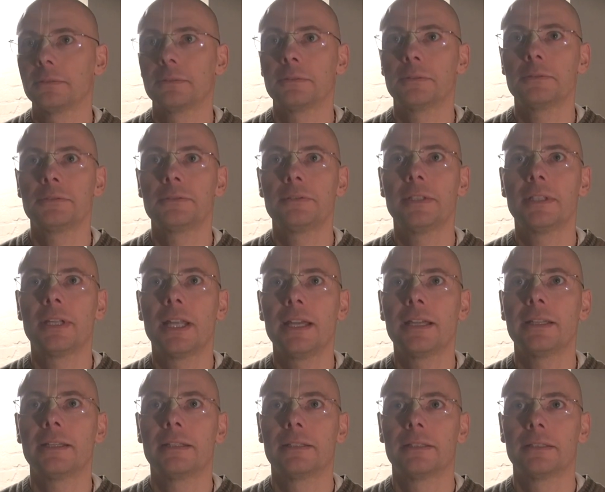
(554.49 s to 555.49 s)
Go to the
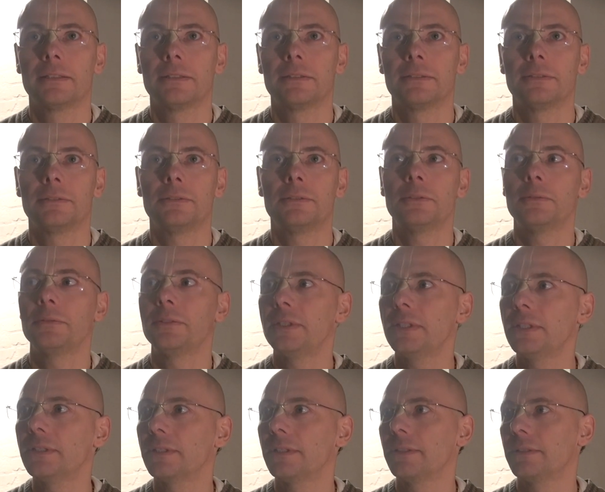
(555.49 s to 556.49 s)
light.
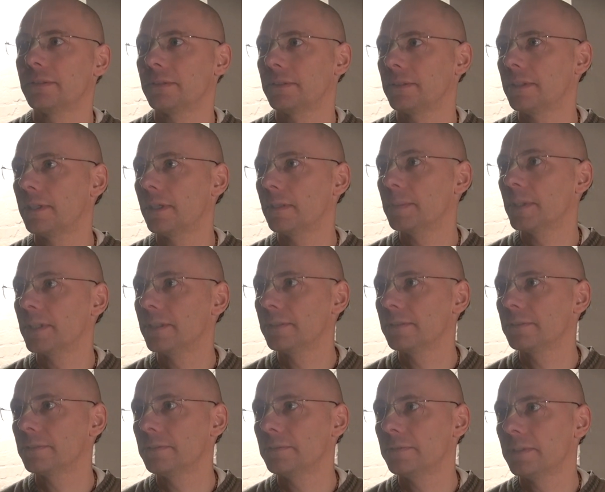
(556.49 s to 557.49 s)
Jyotir, Gama,
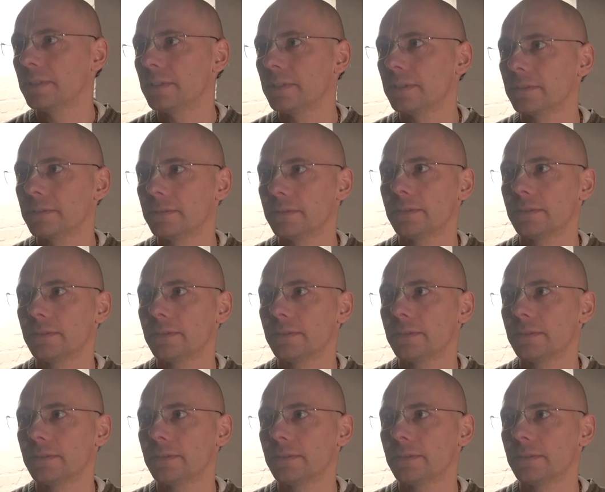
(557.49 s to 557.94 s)
go there.